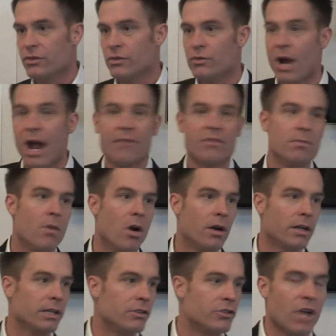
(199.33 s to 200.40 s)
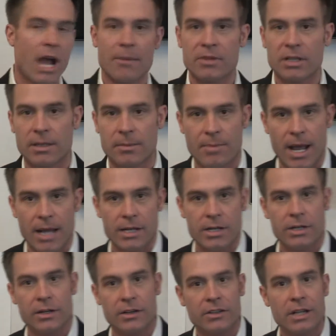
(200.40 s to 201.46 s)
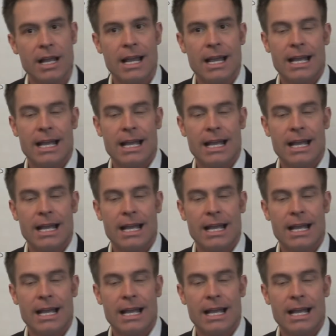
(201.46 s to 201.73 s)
drive the market chop the competitors